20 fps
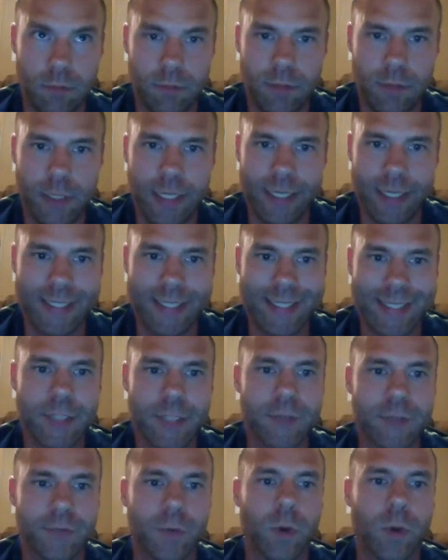
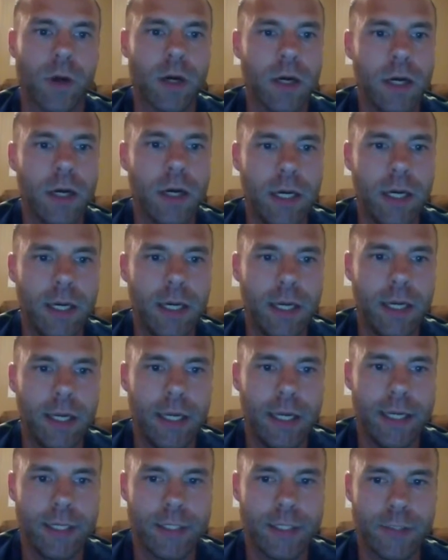exists for.
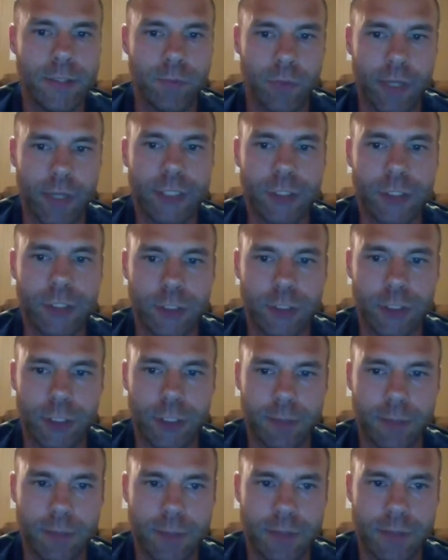Right. Is
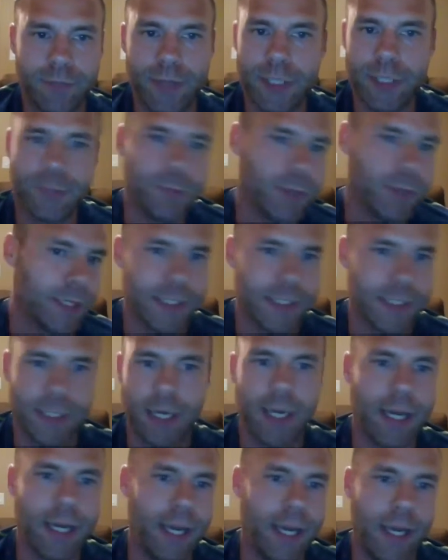relationships. Facebook is
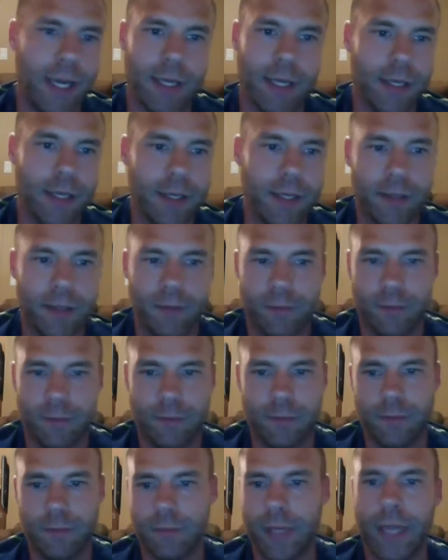not a,
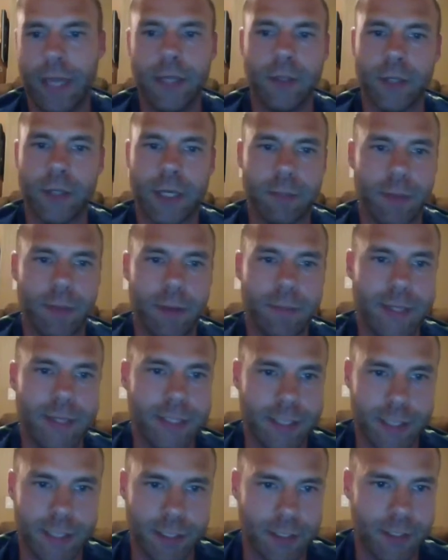hey, look at my
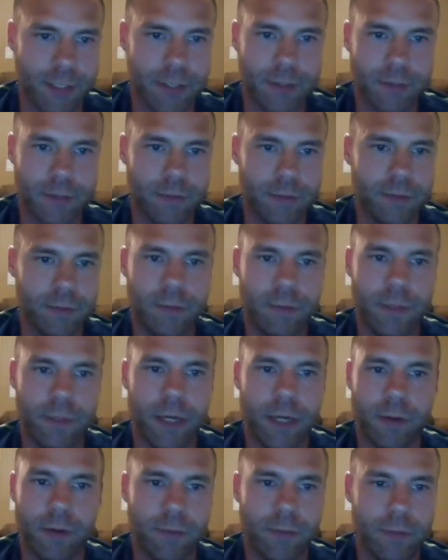business.
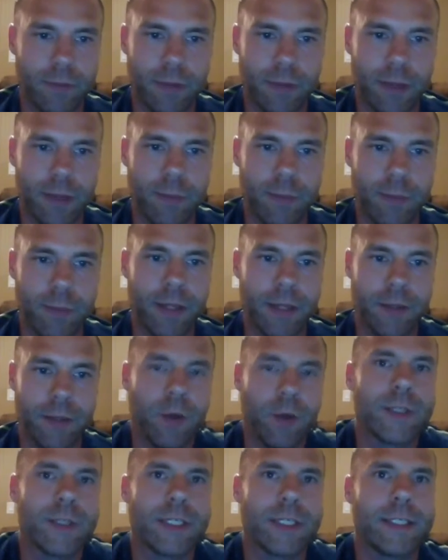
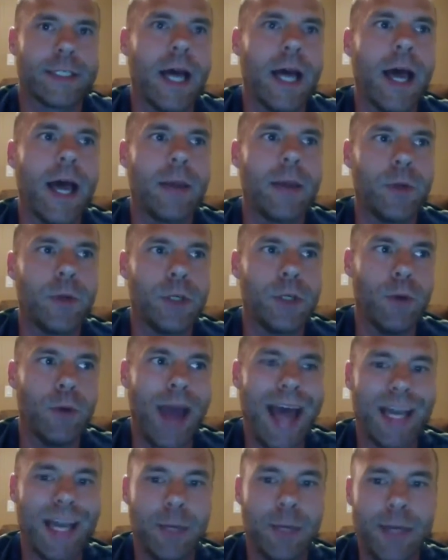There was a time when you
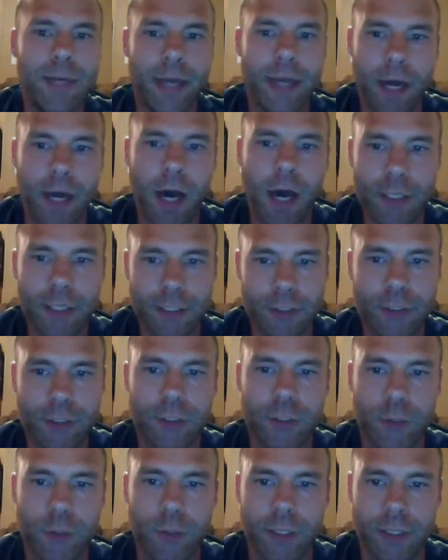had to be a college
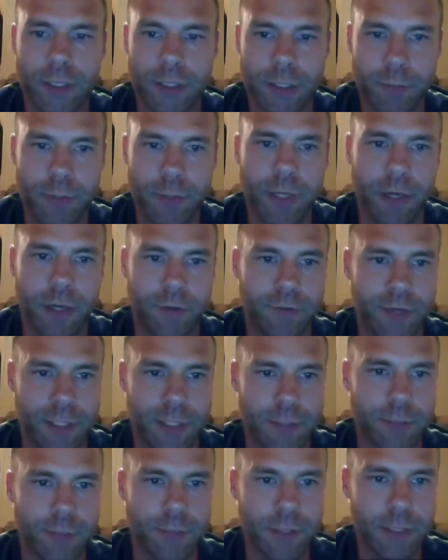student to be on
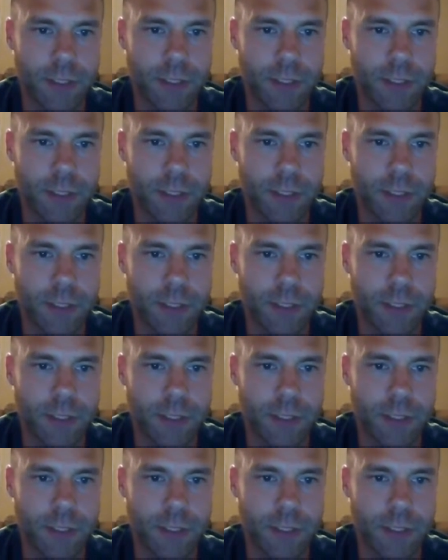Facebook.